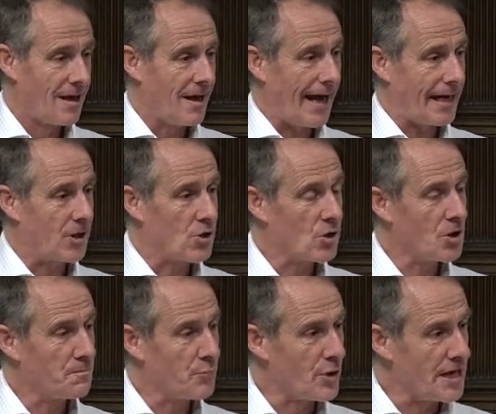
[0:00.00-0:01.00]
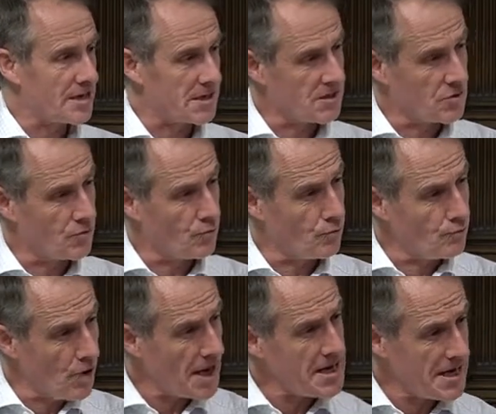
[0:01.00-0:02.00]
And God brings us
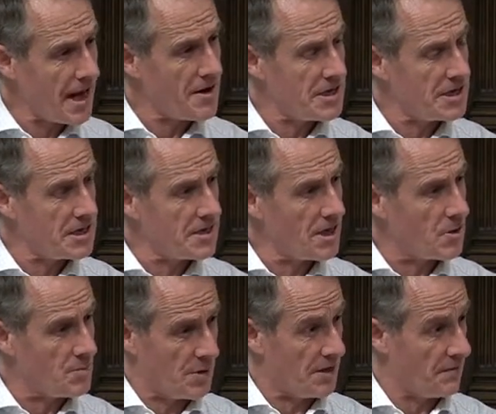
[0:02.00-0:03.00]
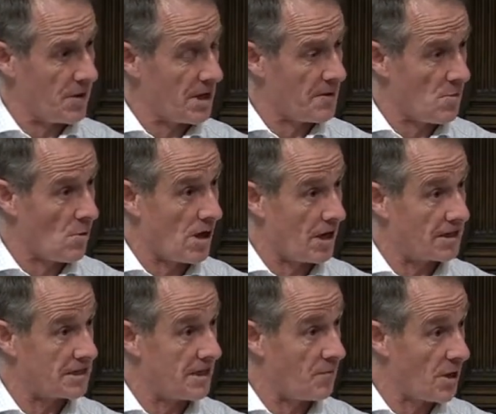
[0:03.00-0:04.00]
right out into the open if we're going to be
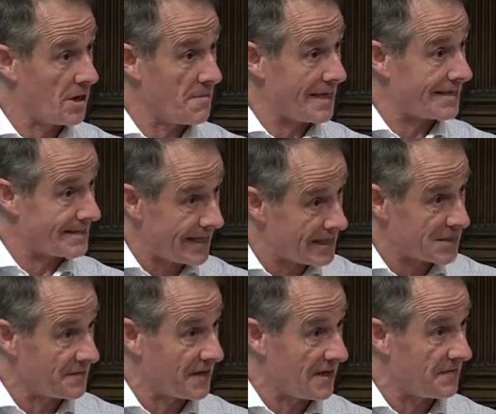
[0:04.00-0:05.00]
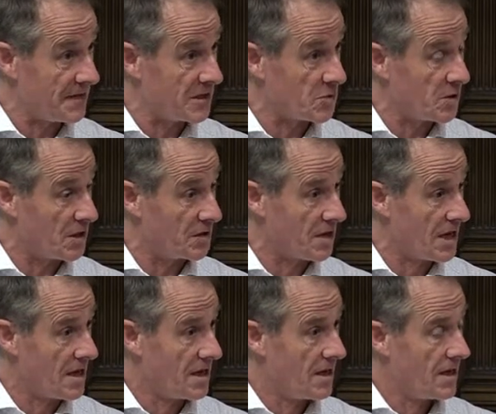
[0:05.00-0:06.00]
wise, if we're going to make sense of life in this world.
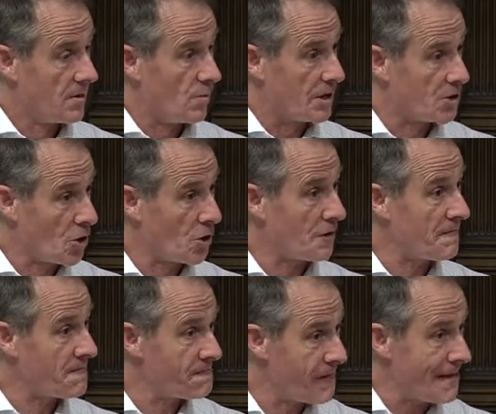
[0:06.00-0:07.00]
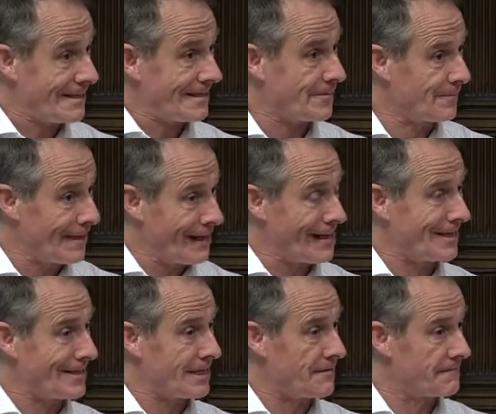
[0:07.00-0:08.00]
We've got to face the
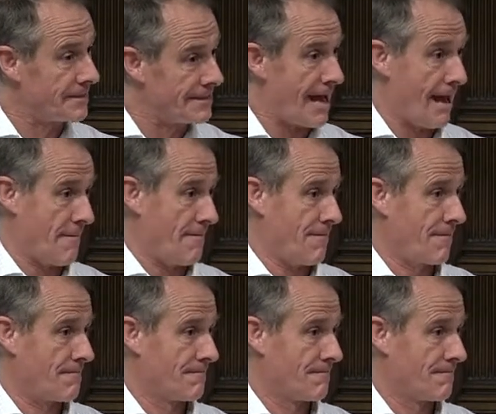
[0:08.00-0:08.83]
reality of death.